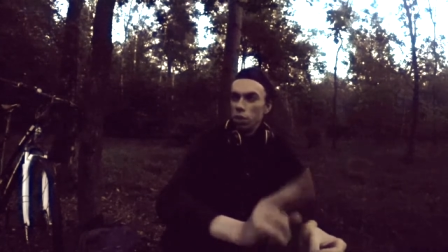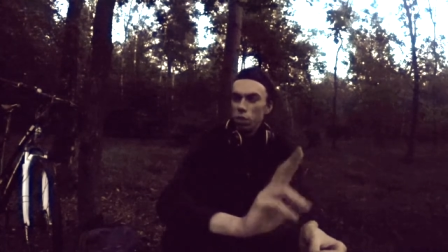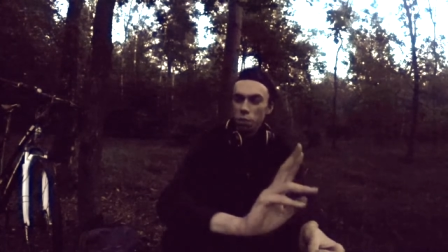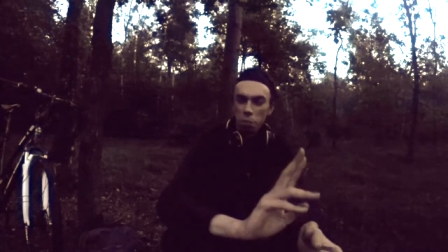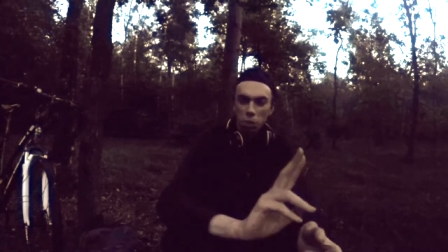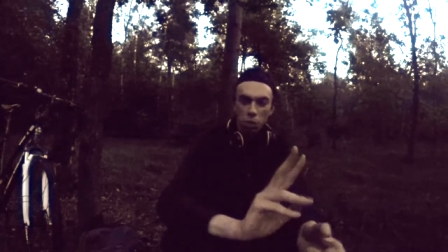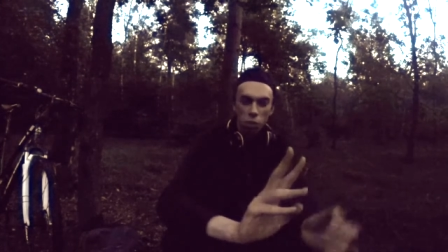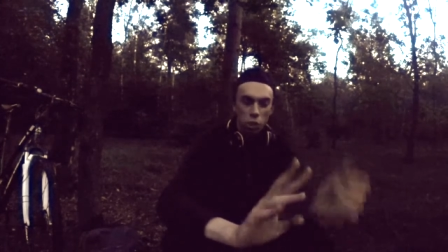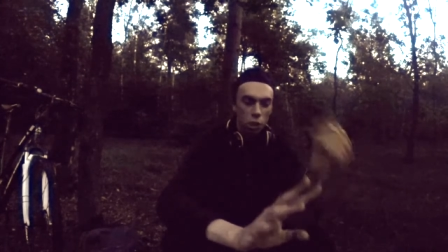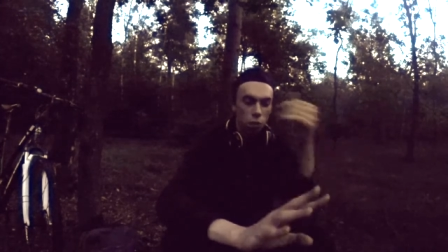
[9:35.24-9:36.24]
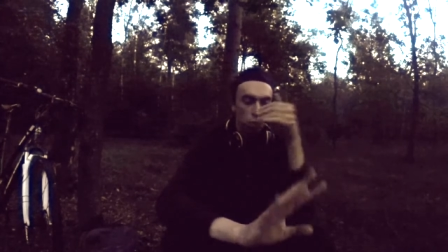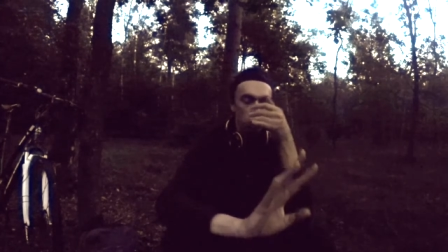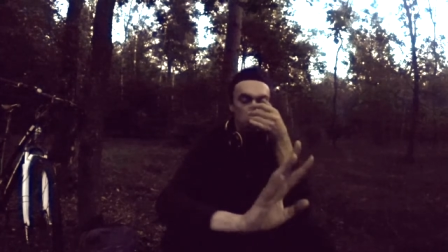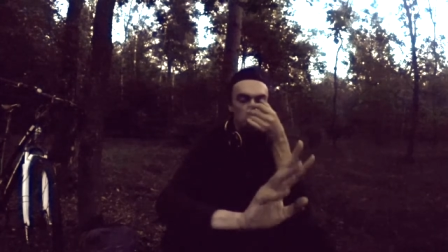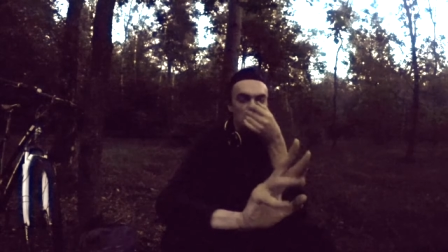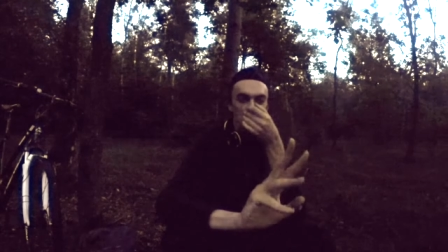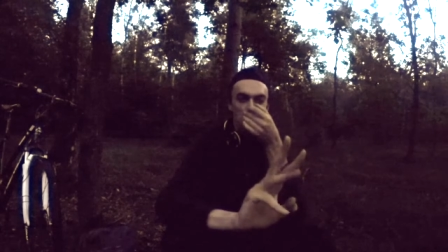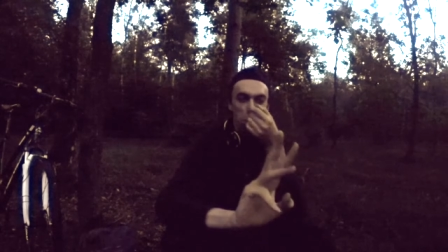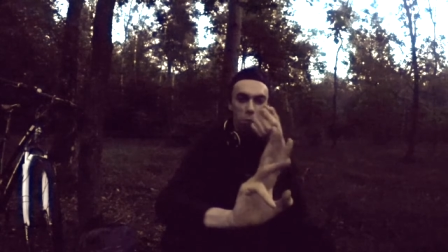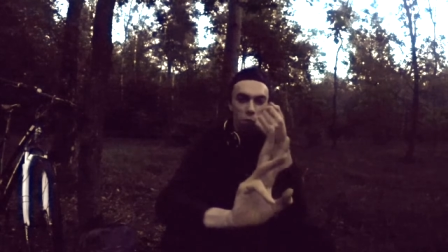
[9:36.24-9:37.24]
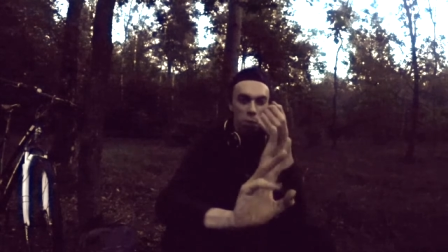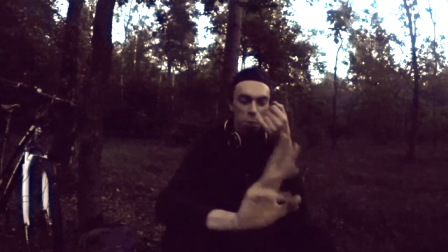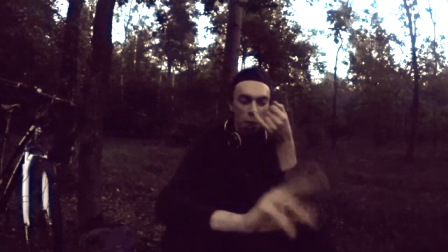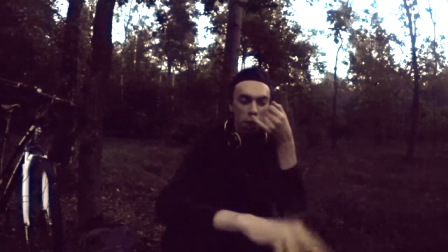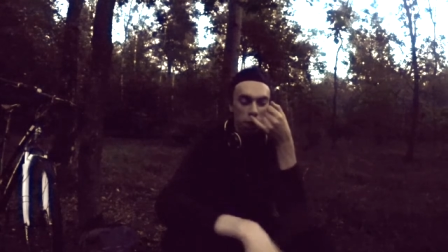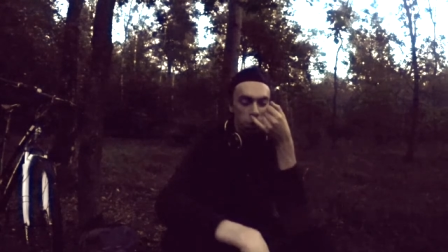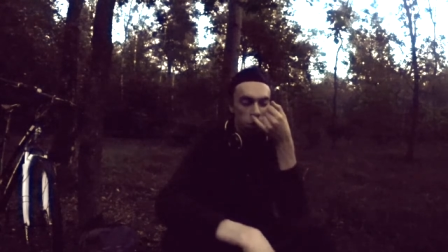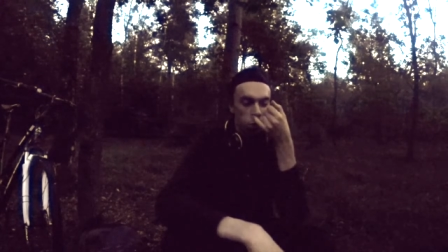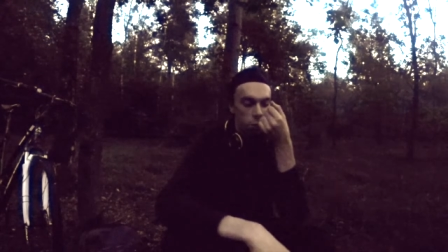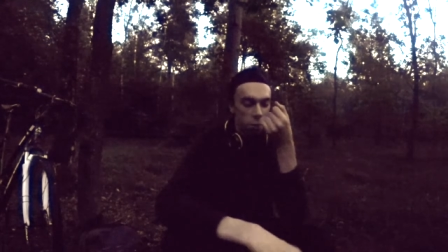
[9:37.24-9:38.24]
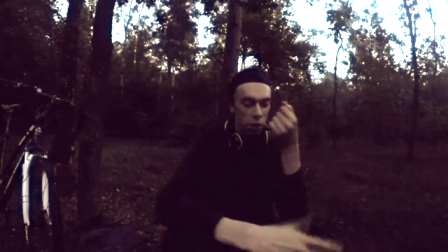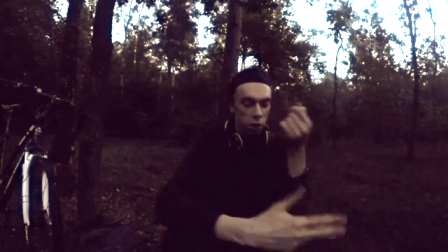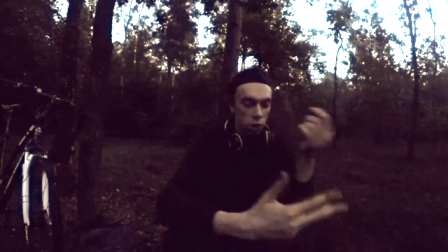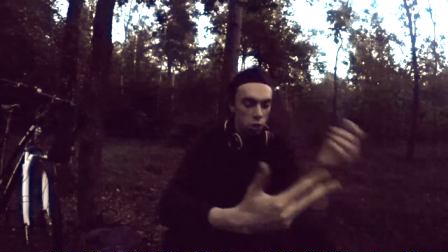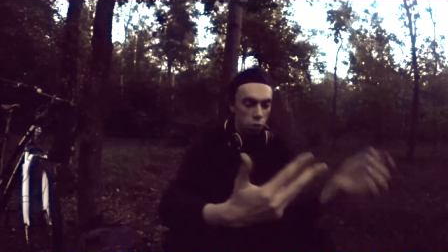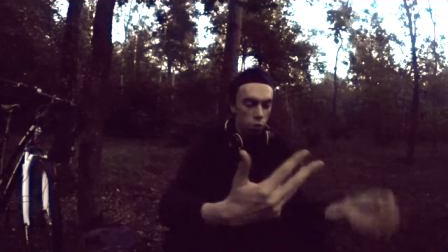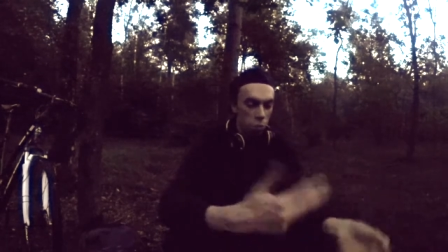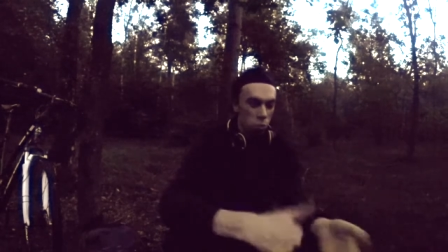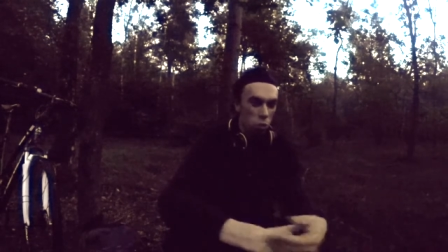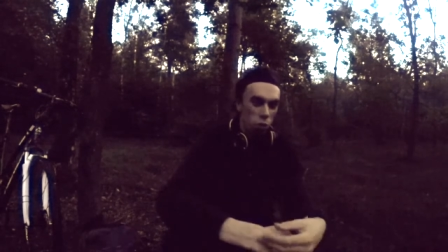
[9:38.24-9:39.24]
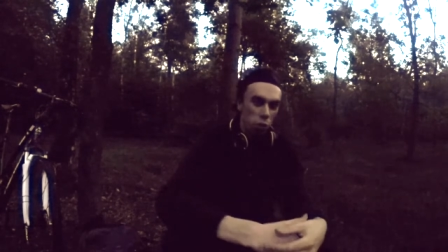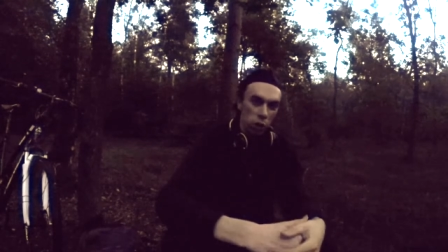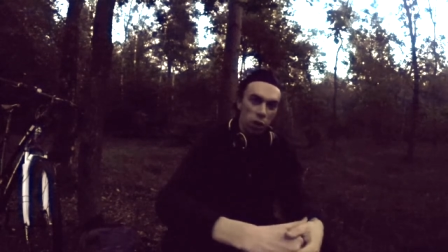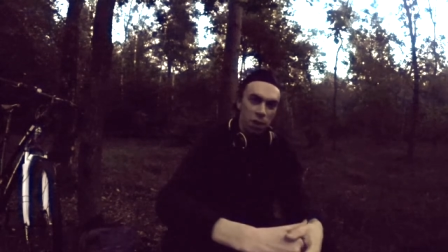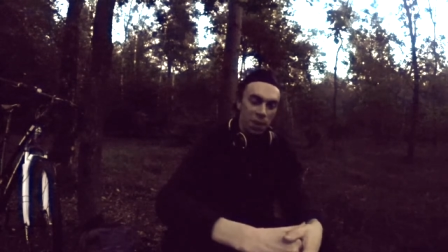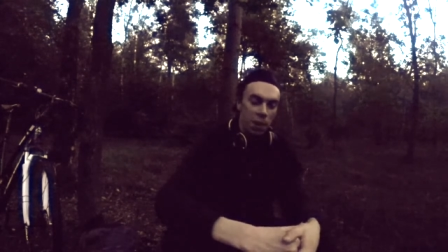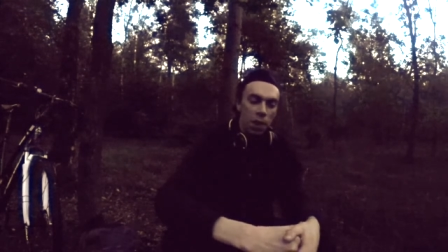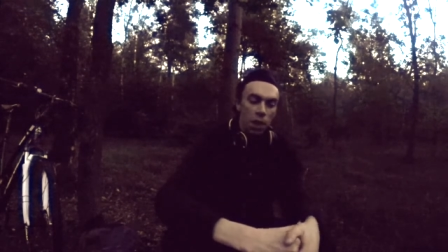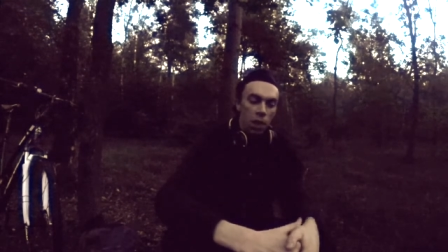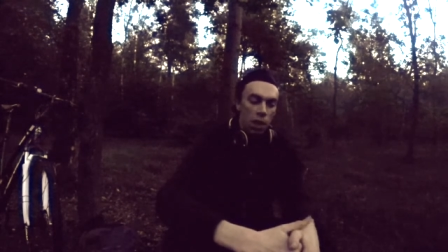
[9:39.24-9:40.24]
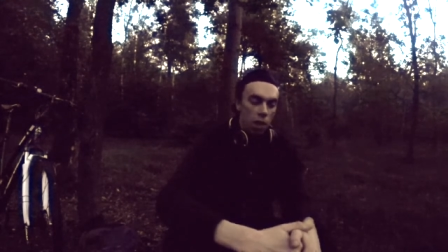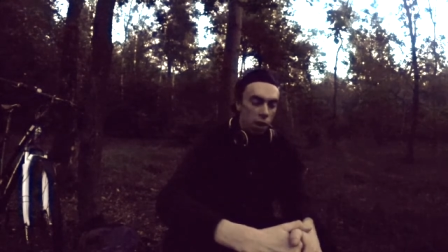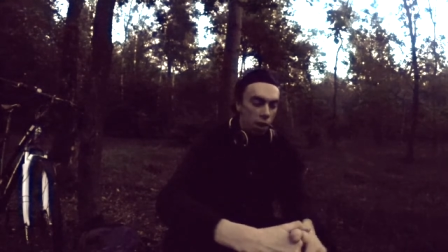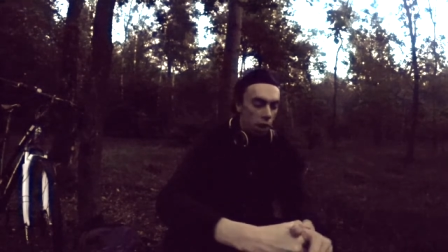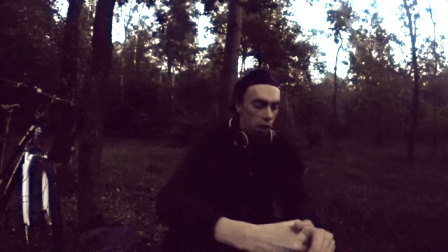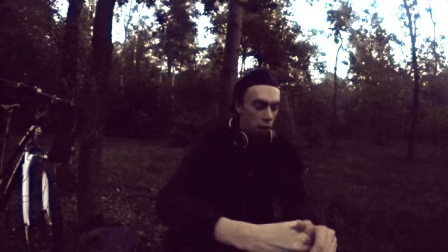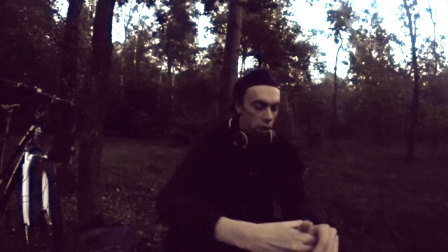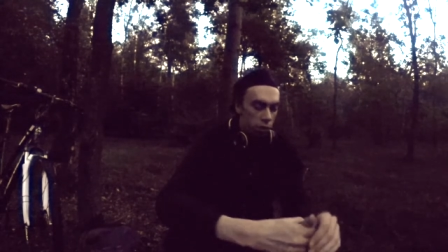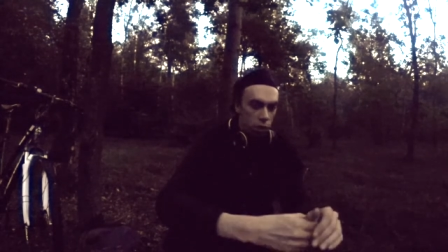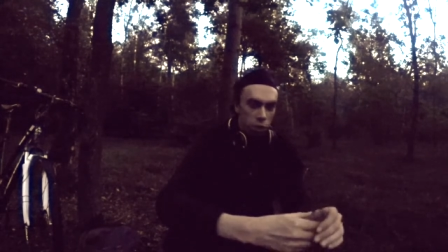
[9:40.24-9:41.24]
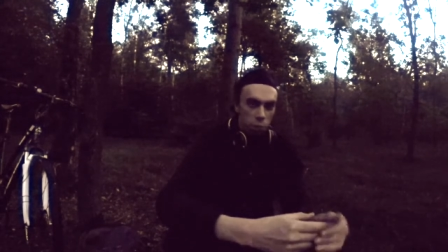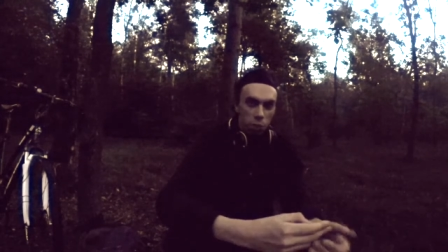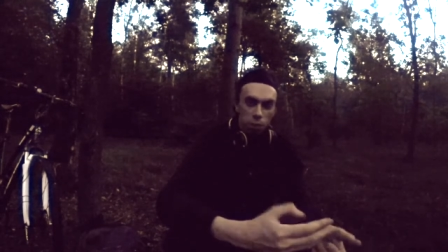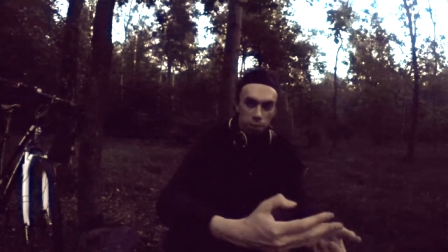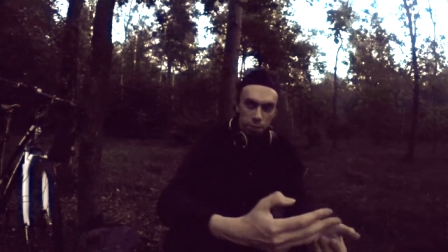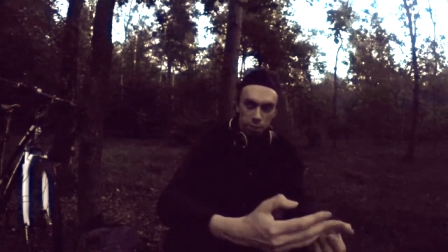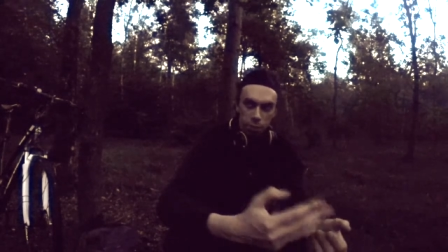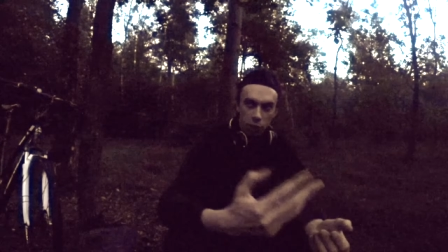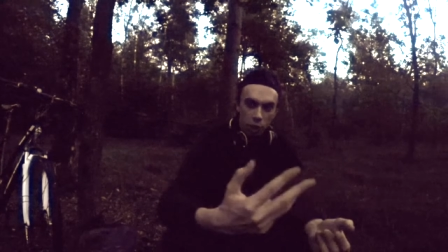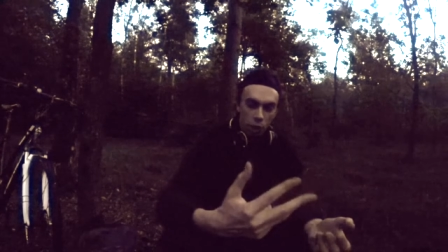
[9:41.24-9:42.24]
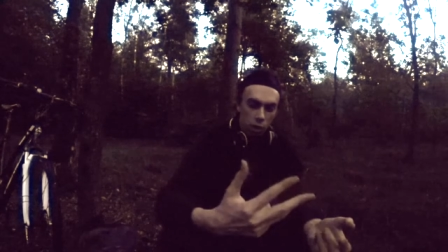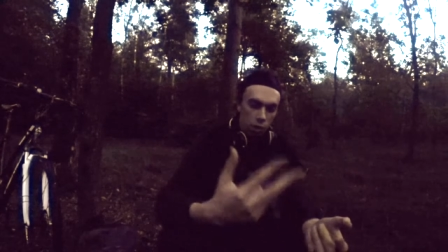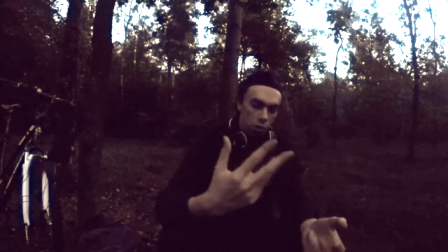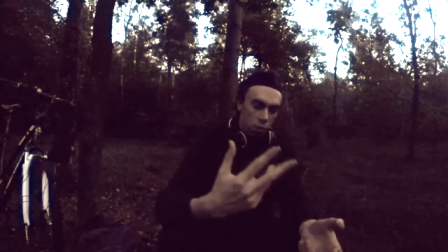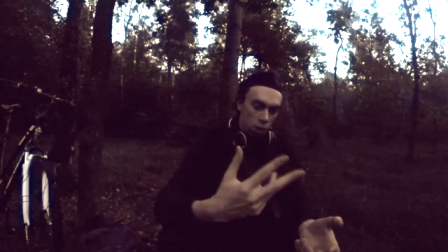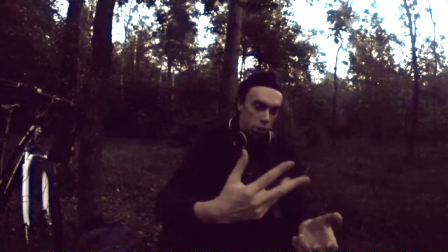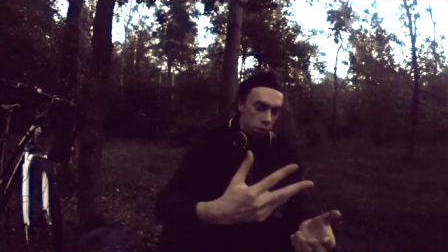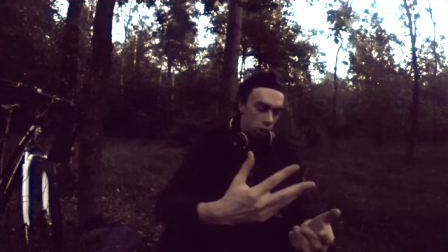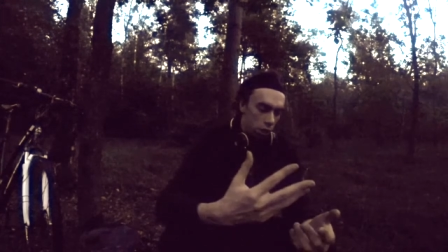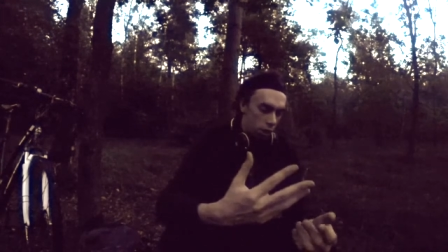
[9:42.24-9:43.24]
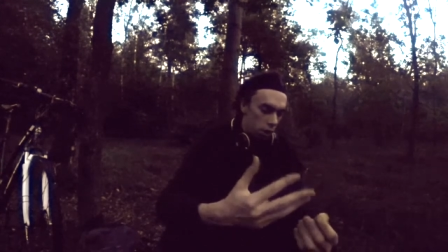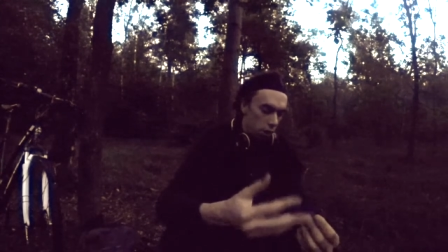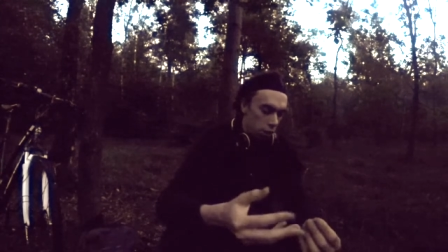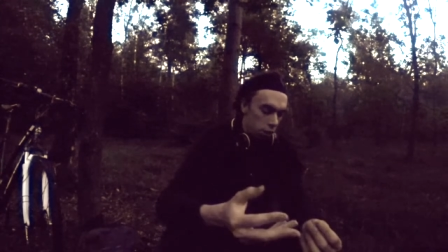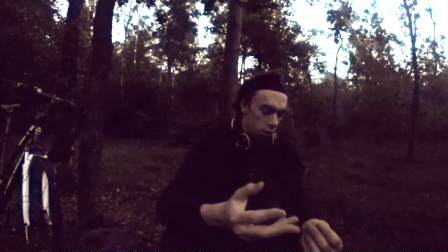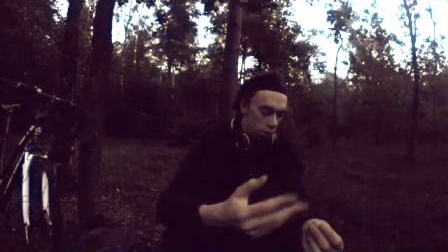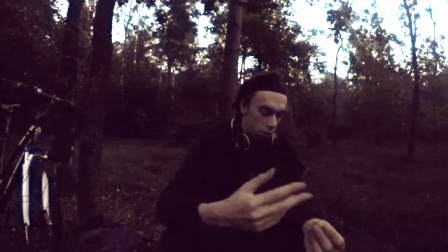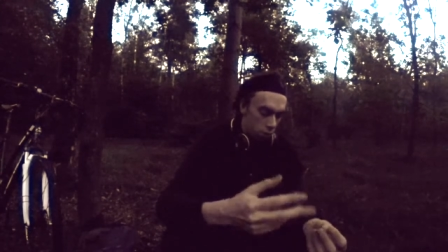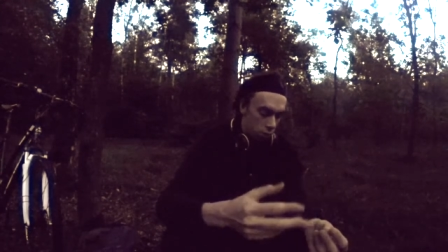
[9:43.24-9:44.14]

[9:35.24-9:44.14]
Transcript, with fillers: in general, uh, three, three basis forms of uh, autism. Actually, in